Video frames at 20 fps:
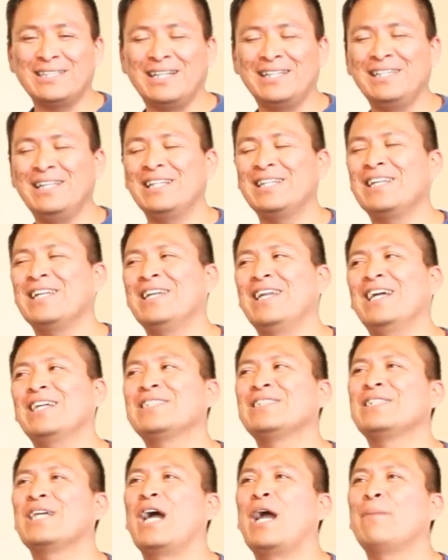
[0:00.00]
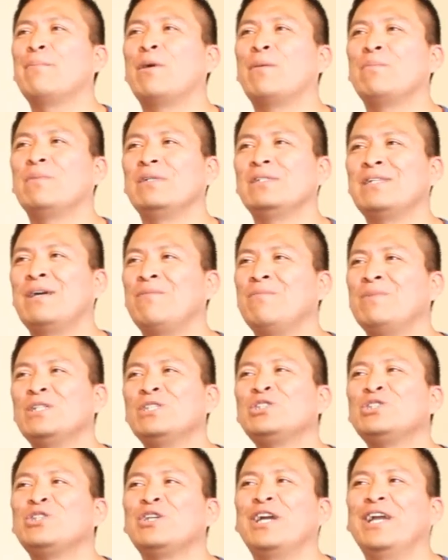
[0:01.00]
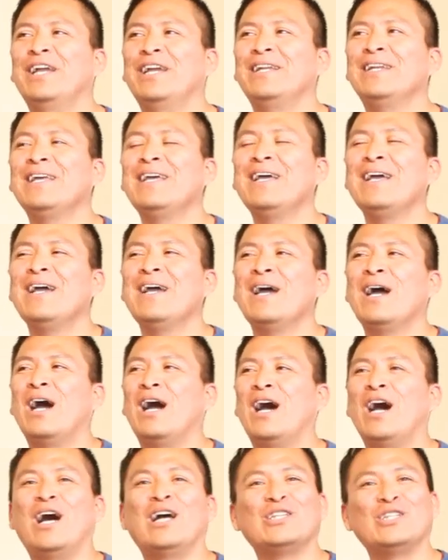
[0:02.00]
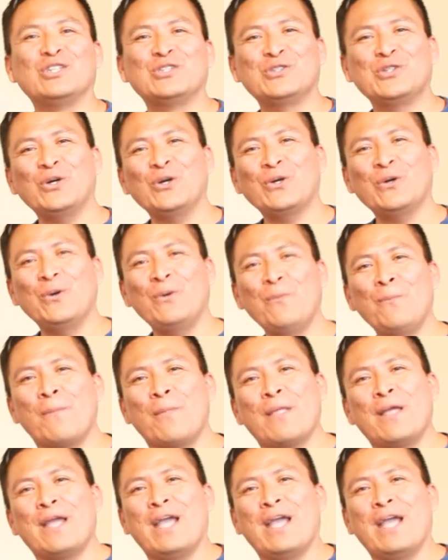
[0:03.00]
I think the next time I'm going to demonstrate the circle,